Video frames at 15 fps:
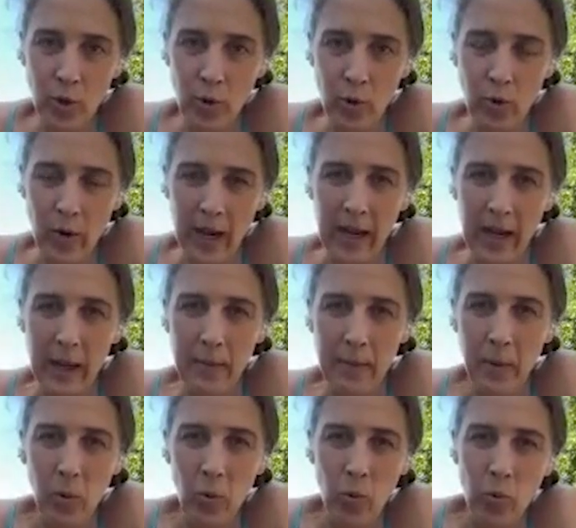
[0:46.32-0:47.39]
So
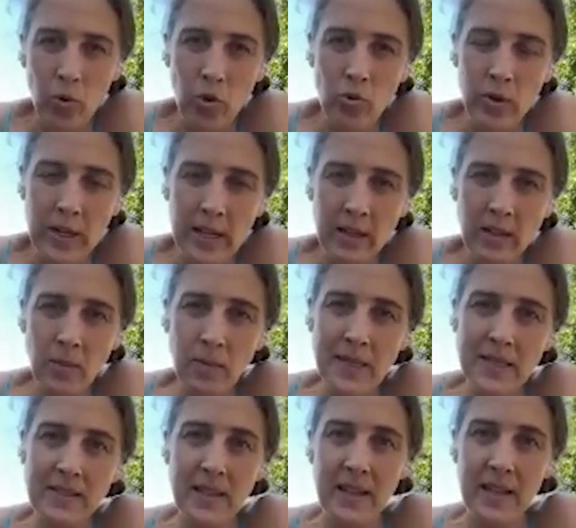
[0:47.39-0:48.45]
you can
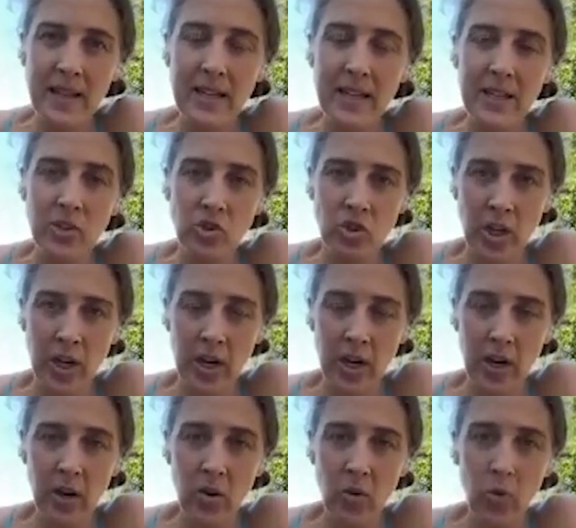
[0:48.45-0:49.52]
either be sitting in a
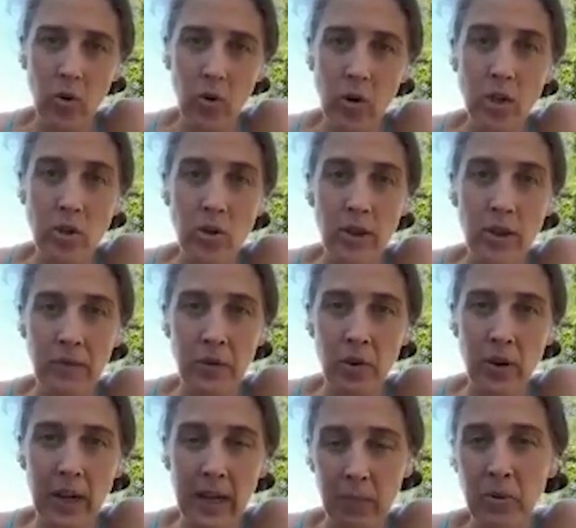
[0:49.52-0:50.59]
chair, or
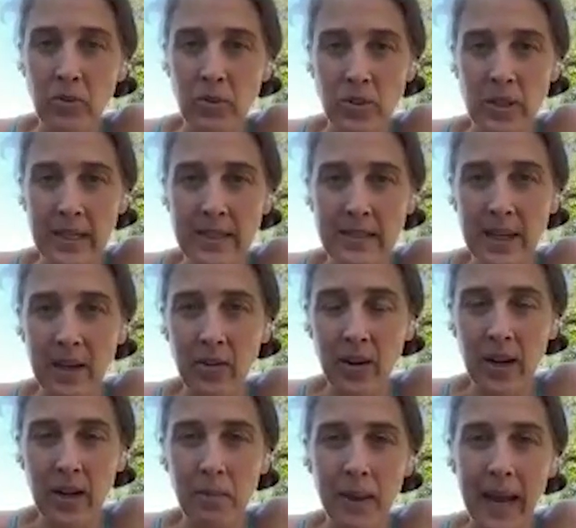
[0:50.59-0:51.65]
if you're able to
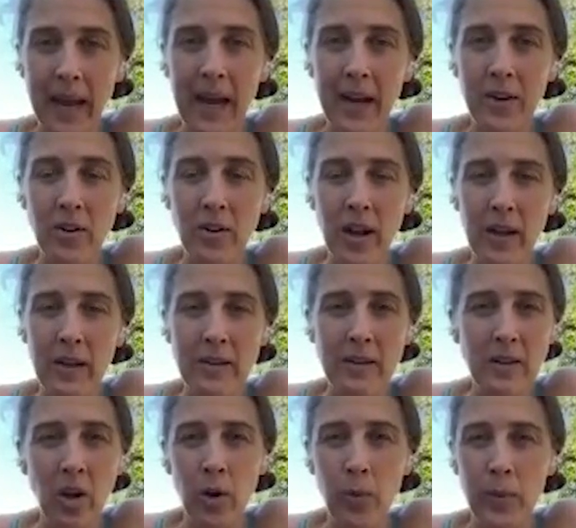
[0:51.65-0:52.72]
get down on a mat or
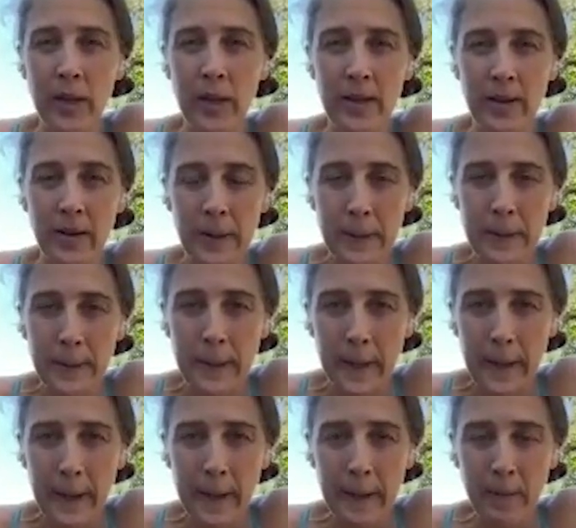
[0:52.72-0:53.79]
on carpet,
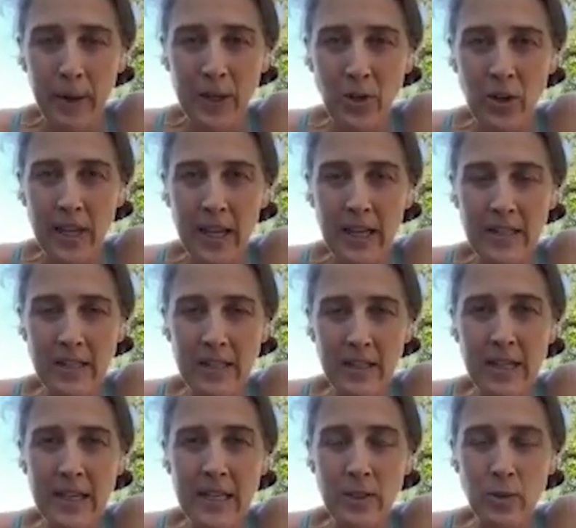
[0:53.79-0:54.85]
on your
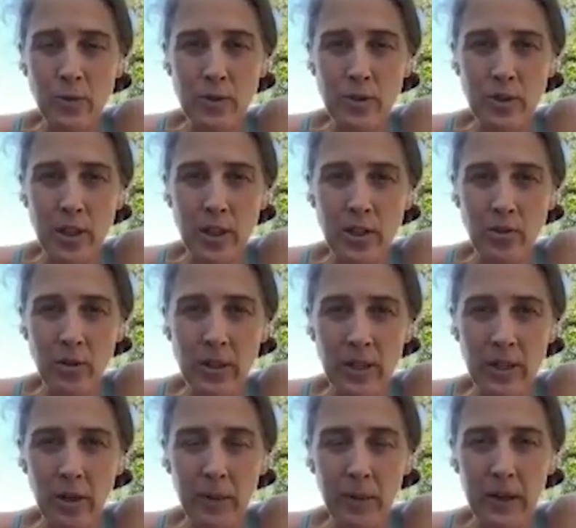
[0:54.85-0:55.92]
hands and knees. We're just
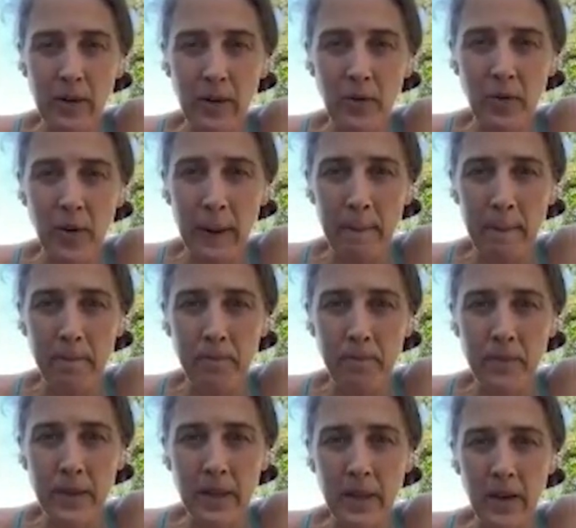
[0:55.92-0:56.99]
going to do a little bit of
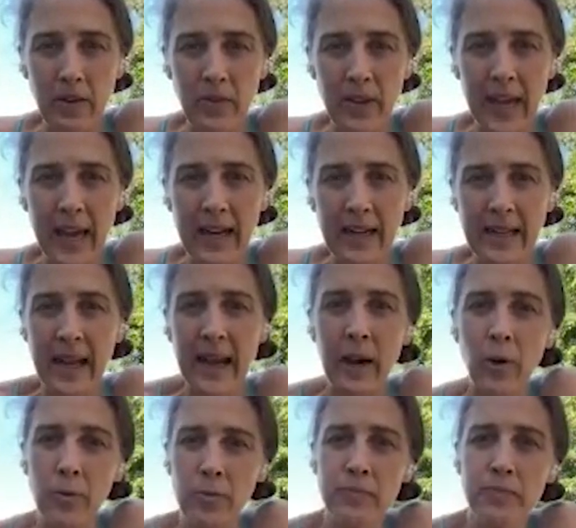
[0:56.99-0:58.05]

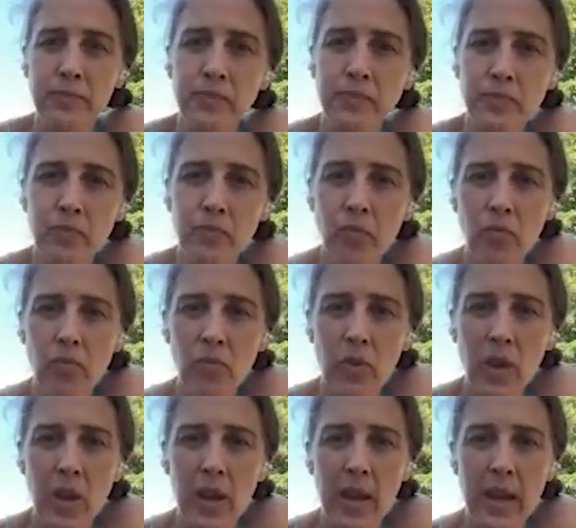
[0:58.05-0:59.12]
cat cow,
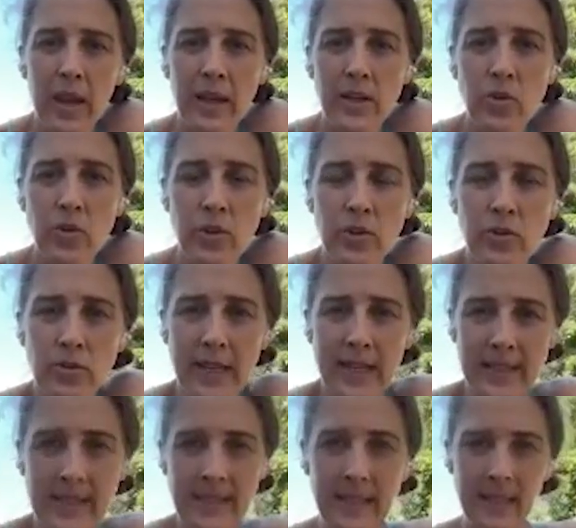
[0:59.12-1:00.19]
and you
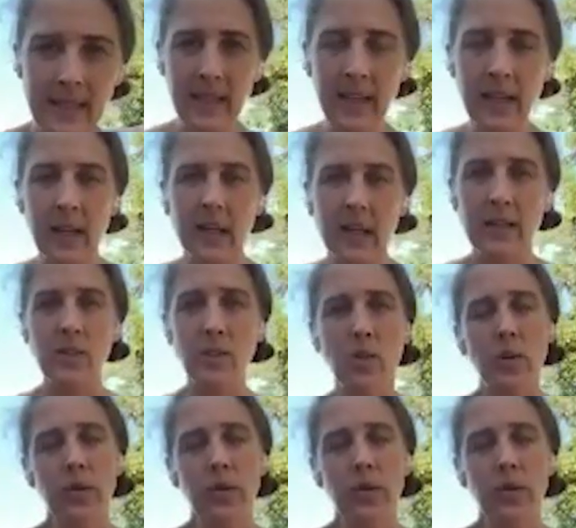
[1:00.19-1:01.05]
can do that seated.